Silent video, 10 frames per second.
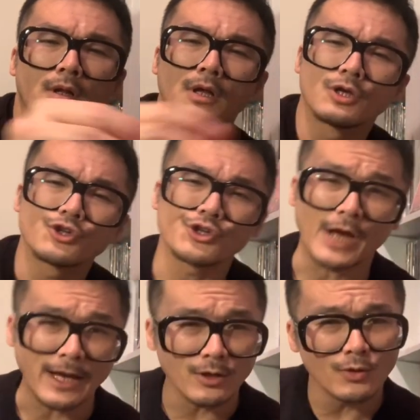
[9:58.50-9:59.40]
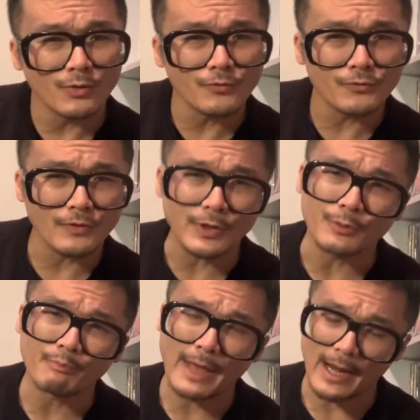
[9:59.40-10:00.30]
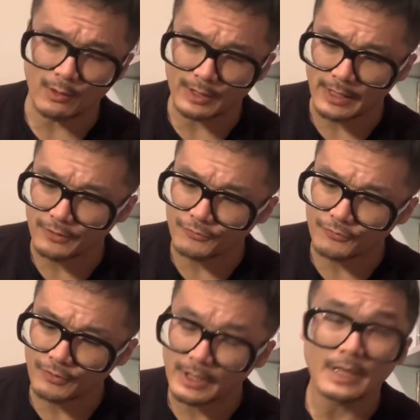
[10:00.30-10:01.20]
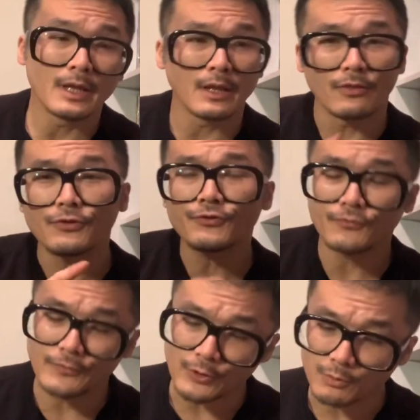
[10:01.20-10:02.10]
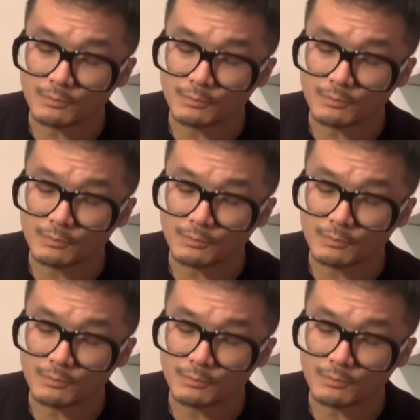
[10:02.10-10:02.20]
Shadows in Paradise. This film,